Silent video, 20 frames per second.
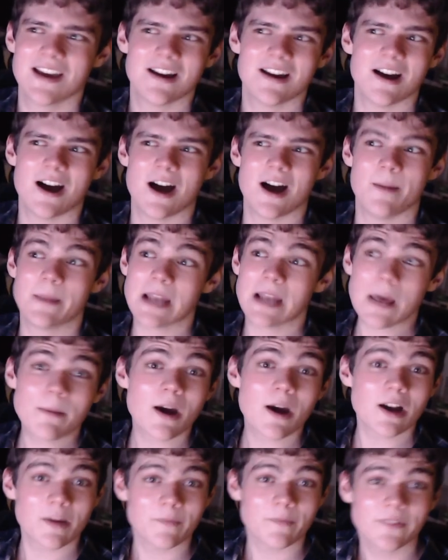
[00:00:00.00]
Um, and I'm
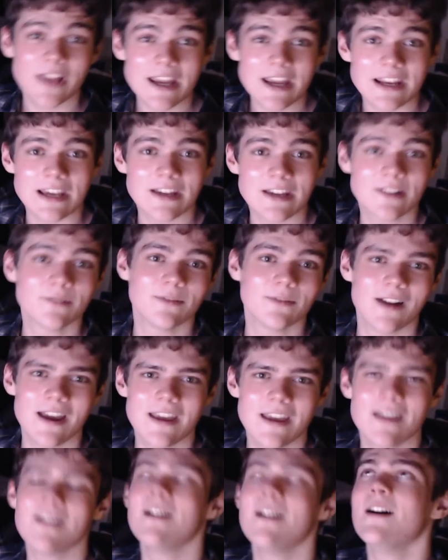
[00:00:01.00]
not complaining,
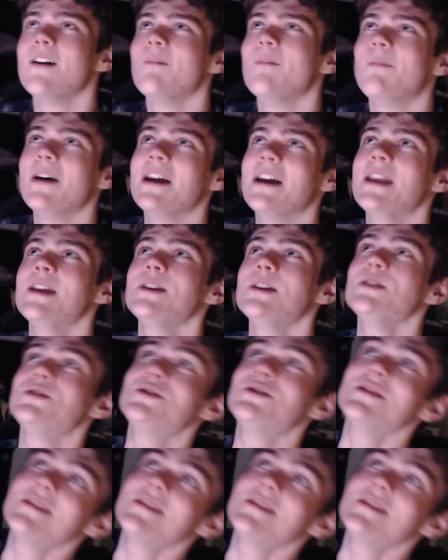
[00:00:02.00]
right? But it just